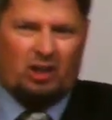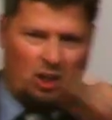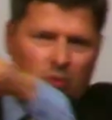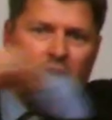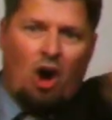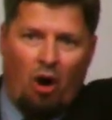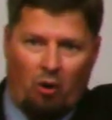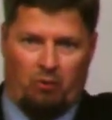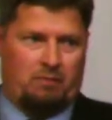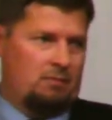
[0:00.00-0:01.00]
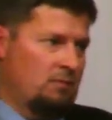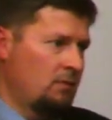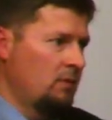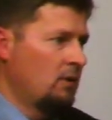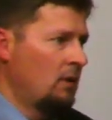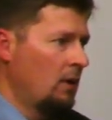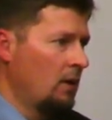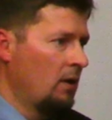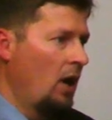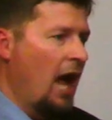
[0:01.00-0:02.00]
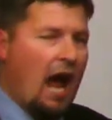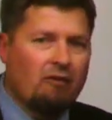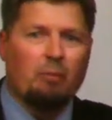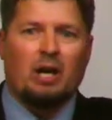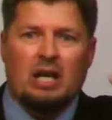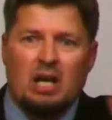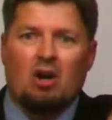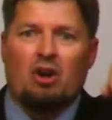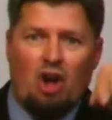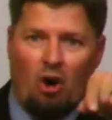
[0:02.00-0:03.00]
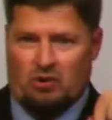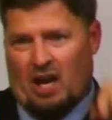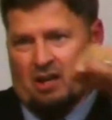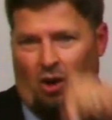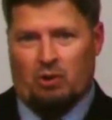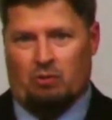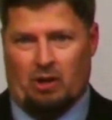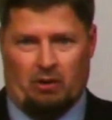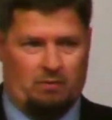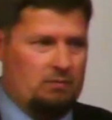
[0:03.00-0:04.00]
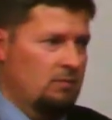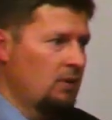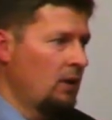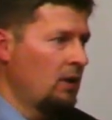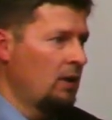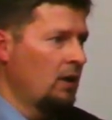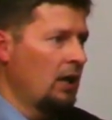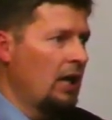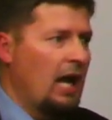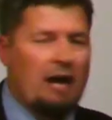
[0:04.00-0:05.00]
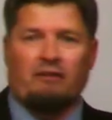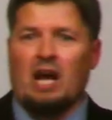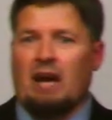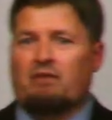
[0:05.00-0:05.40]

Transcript: you know. Everybody here knows. I know you know. If, if